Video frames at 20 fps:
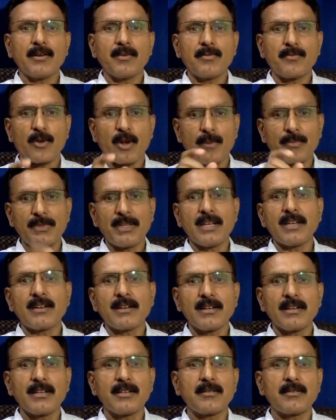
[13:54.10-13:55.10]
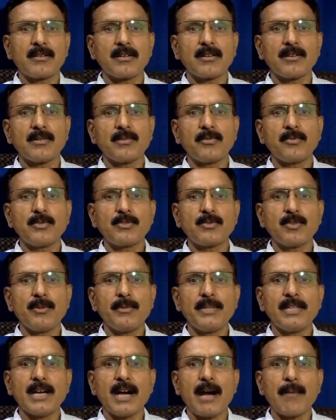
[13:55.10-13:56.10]
from there which will
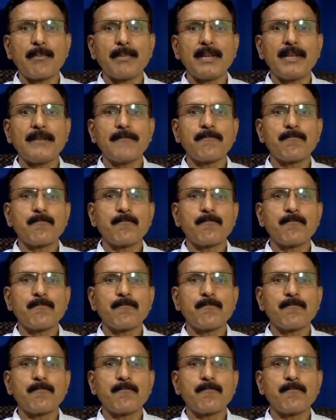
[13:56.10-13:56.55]
be the appeal